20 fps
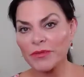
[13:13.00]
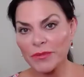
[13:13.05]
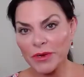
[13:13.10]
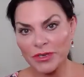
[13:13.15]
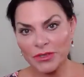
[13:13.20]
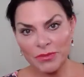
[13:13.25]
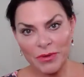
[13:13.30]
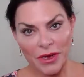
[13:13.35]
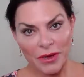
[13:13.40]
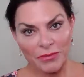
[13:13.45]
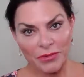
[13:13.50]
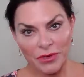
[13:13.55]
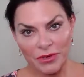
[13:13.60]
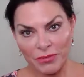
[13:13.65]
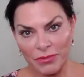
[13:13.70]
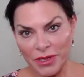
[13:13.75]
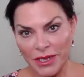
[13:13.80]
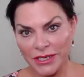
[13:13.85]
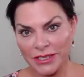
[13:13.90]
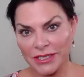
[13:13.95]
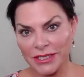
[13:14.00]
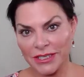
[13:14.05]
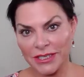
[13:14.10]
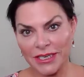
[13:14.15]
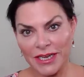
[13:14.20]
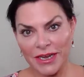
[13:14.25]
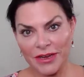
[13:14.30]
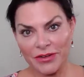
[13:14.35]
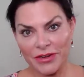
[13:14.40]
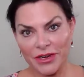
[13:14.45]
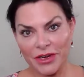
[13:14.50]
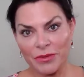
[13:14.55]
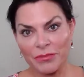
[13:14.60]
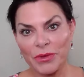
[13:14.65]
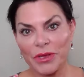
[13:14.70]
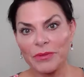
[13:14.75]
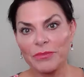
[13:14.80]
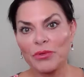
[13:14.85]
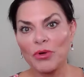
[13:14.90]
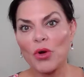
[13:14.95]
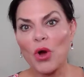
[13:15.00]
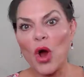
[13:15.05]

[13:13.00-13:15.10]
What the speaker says: most popular places down here. People